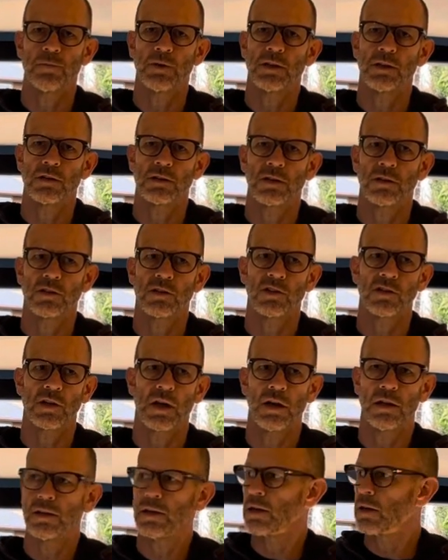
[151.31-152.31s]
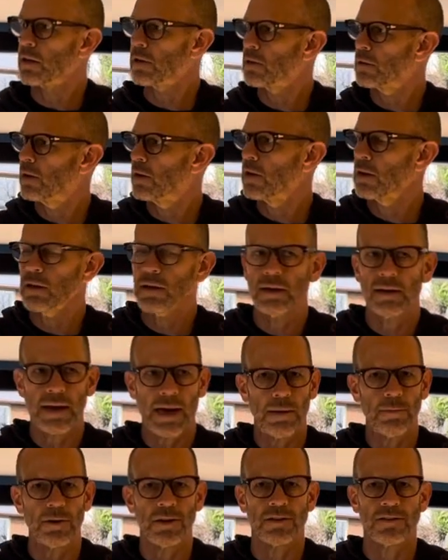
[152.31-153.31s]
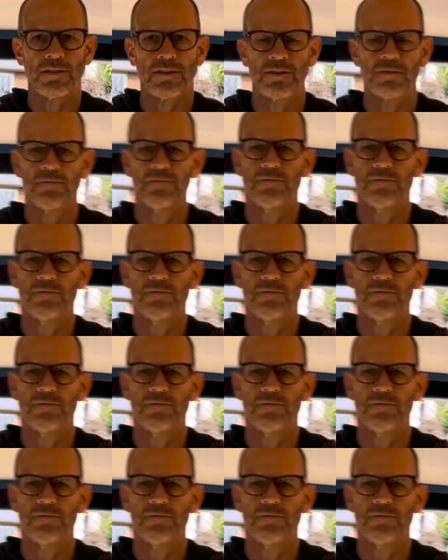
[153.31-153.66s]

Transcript: is installing the cabinets.